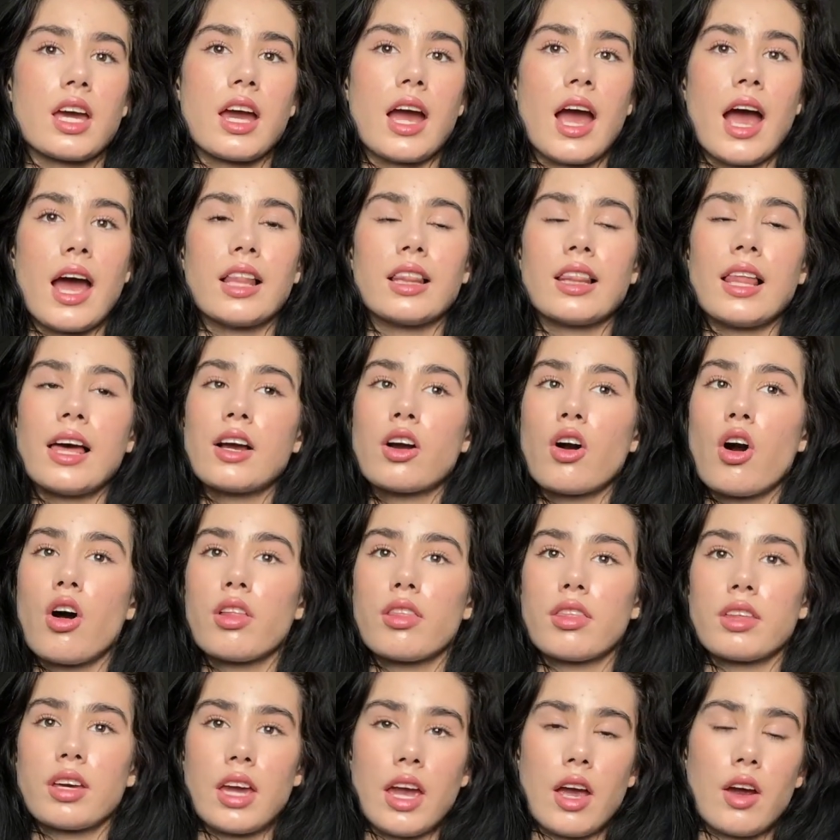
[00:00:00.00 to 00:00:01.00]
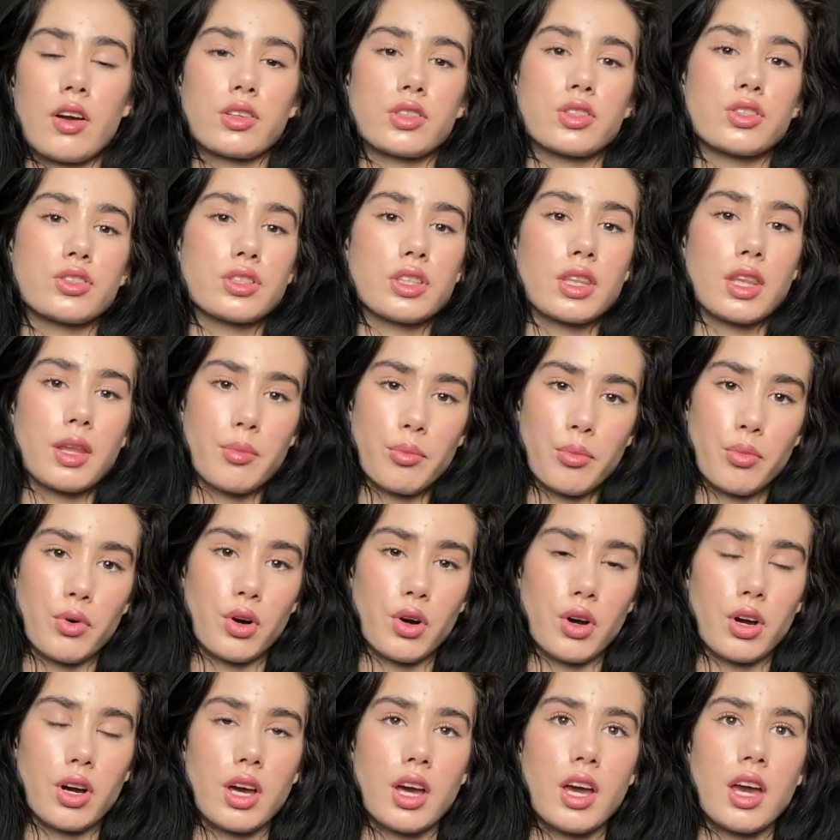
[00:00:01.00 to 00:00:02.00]
I like all the characters in the
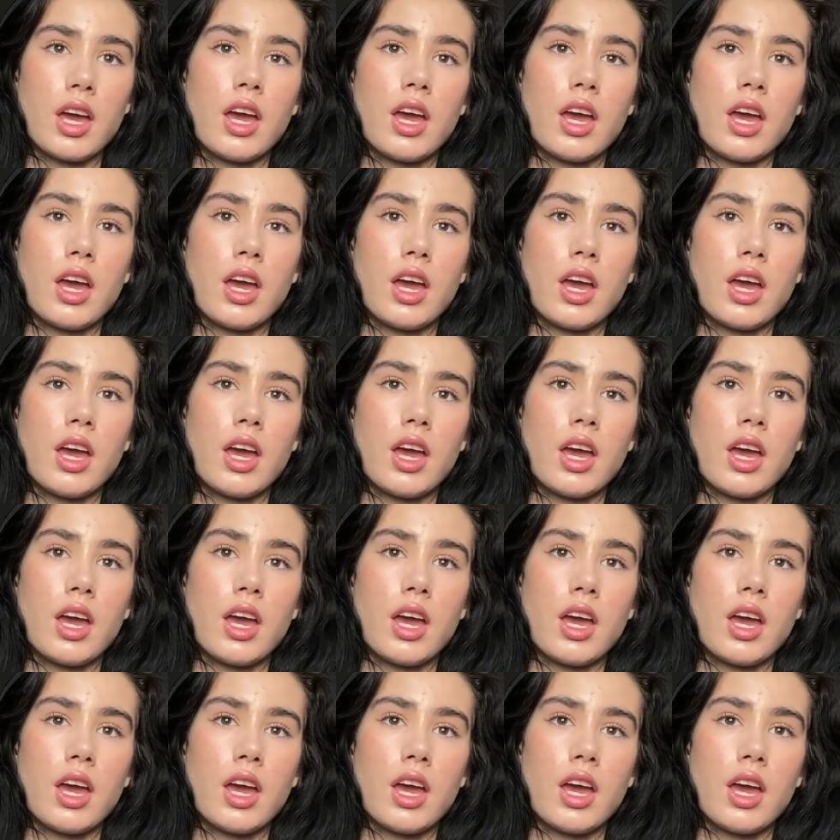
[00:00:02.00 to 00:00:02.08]
book,